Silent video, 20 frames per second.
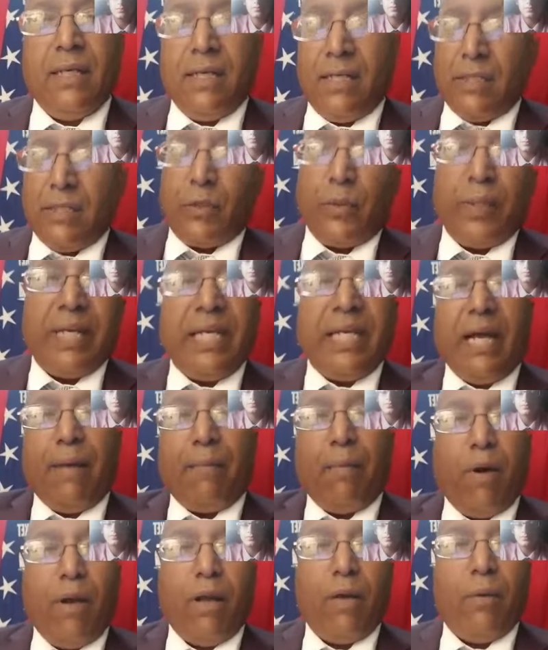swinging that
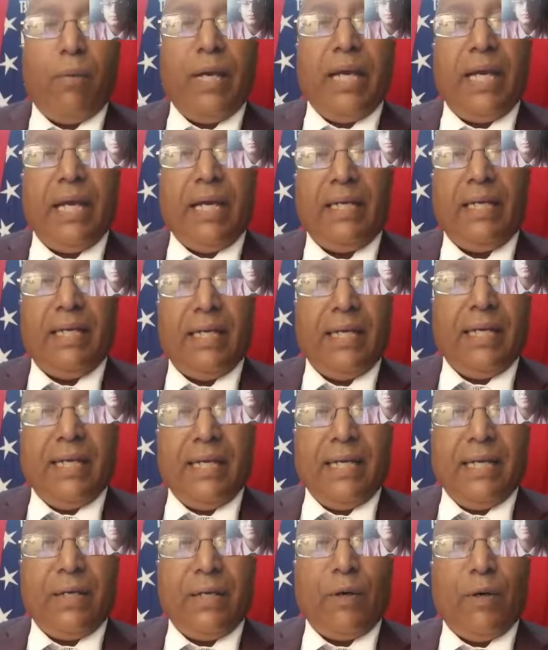ball away,
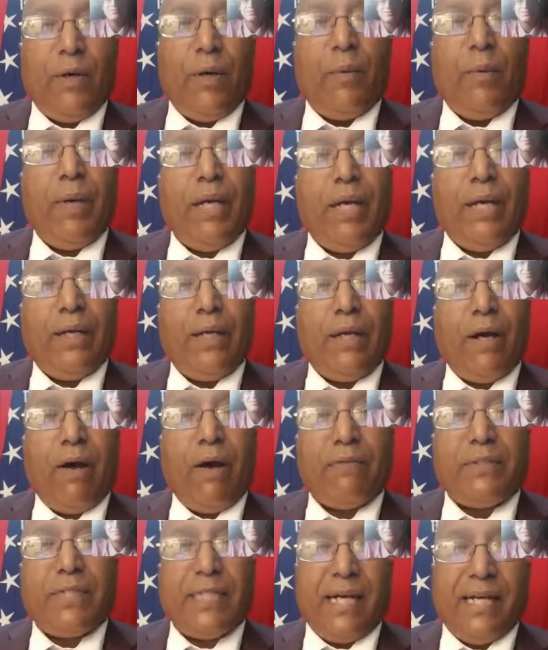going away on the
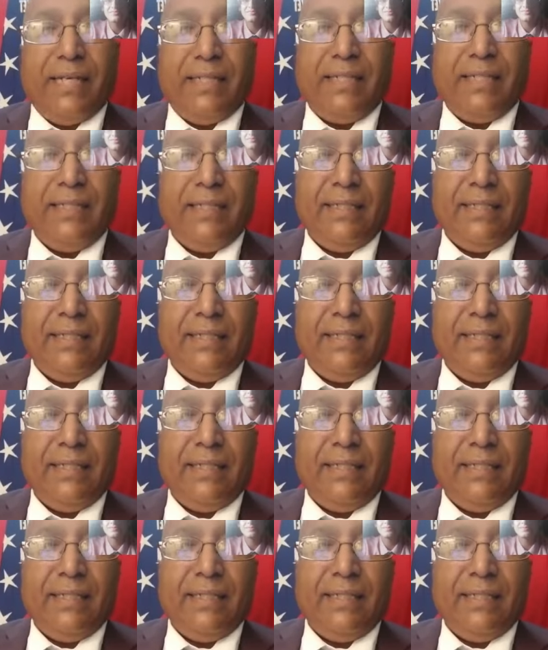offside,